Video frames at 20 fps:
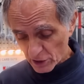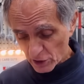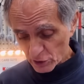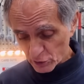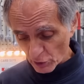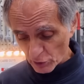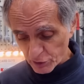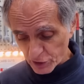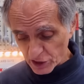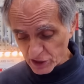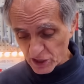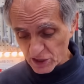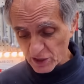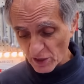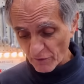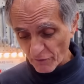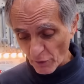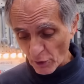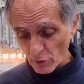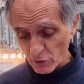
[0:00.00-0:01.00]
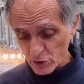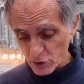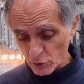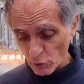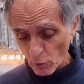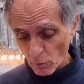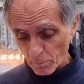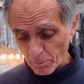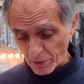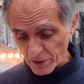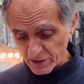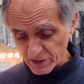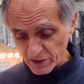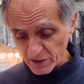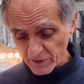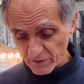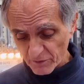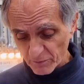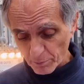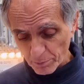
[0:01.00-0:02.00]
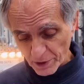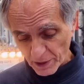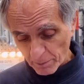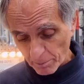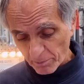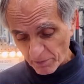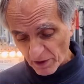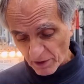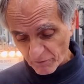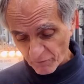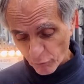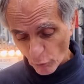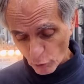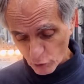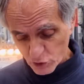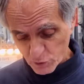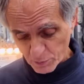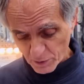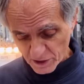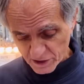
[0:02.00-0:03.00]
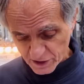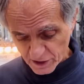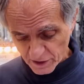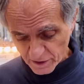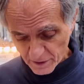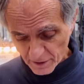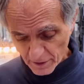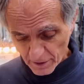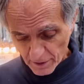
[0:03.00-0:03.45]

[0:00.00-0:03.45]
So this is a very strong piston, being a forged piston.